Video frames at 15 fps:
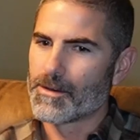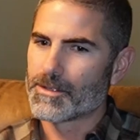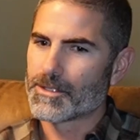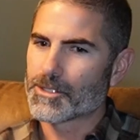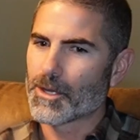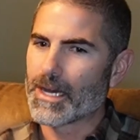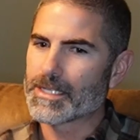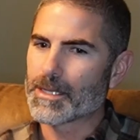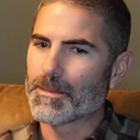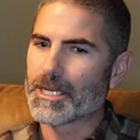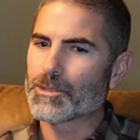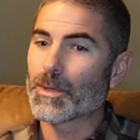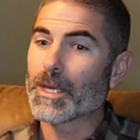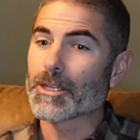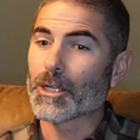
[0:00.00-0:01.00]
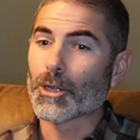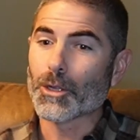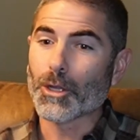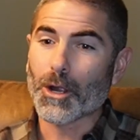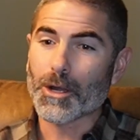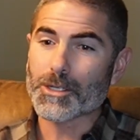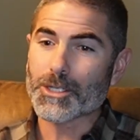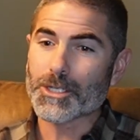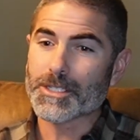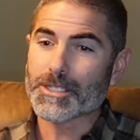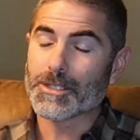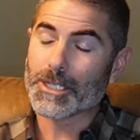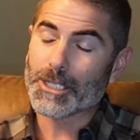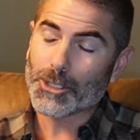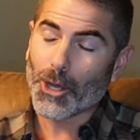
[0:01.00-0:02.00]
So as I mentioned, we have
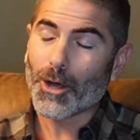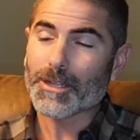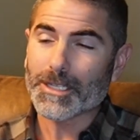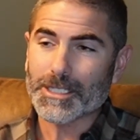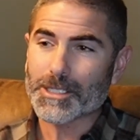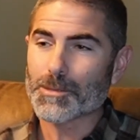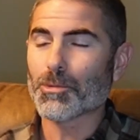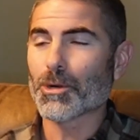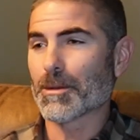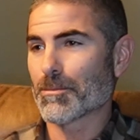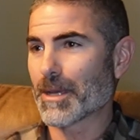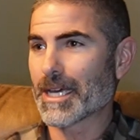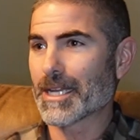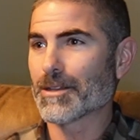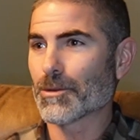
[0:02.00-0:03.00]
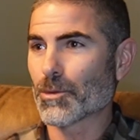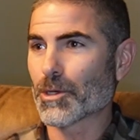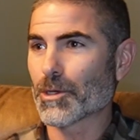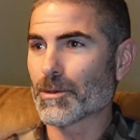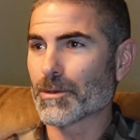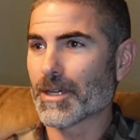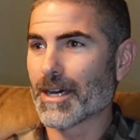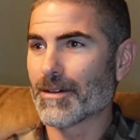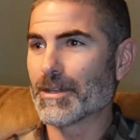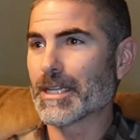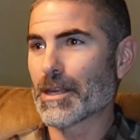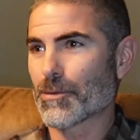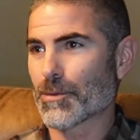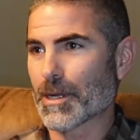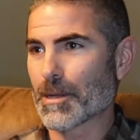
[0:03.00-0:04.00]
the tallest print bed in the world of any
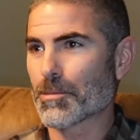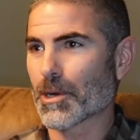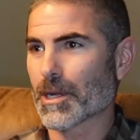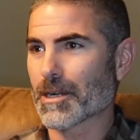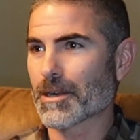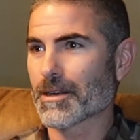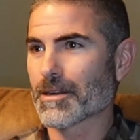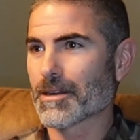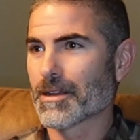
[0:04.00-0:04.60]
3D printer.